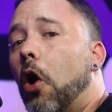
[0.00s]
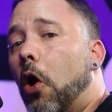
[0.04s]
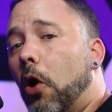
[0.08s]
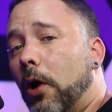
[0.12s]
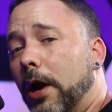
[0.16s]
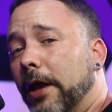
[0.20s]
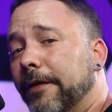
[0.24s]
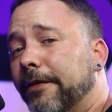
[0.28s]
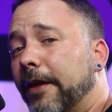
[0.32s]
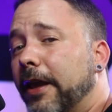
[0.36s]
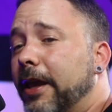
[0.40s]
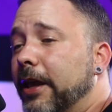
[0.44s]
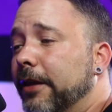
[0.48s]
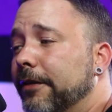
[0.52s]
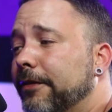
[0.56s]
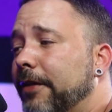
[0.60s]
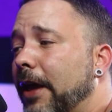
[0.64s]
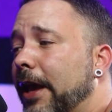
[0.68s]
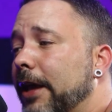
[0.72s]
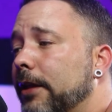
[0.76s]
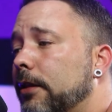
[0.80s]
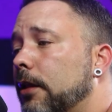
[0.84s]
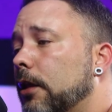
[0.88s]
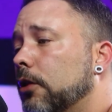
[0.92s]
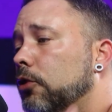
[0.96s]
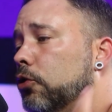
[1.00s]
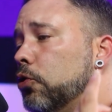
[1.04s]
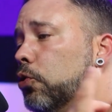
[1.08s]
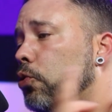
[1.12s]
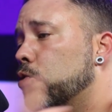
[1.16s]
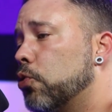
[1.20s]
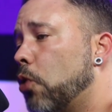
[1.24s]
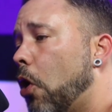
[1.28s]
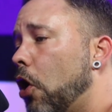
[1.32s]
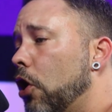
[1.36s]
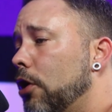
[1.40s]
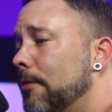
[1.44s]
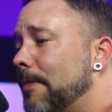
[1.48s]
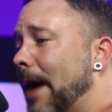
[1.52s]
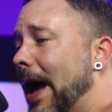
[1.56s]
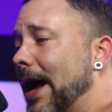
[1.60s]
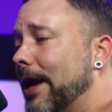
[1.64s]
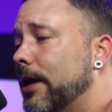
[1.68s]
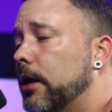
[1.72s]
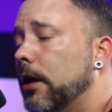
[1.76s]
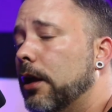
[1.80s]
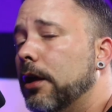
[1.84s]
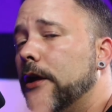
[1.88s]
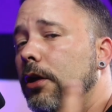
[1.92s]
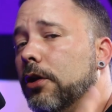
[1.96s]
or as I can say it, to roll
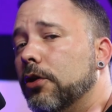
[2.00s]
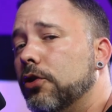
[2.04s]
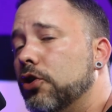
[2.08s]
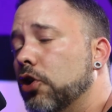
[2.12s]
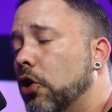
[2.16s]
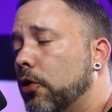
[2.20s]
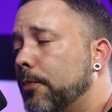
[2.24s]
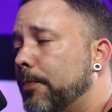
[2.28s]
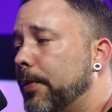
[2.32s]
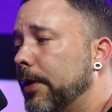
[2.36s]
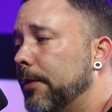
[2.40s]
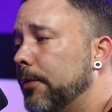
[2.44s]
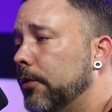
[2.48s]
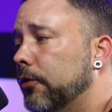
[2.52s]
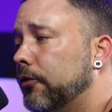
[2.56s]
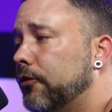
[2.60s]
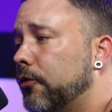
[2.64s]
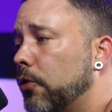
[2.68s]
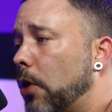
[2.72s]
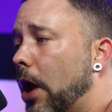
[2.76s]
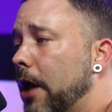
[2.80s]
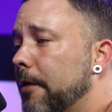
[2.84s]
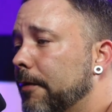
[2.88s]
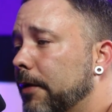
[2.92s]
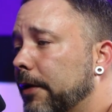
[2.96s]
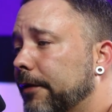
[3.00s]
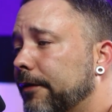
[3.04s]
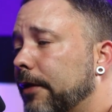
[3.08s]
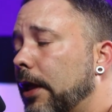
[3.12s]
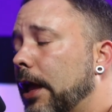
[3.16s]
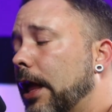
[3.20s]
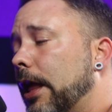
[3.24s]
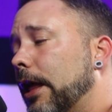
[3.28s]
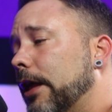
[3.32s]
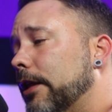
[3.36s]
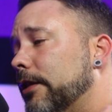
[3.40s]
back your previous drivers.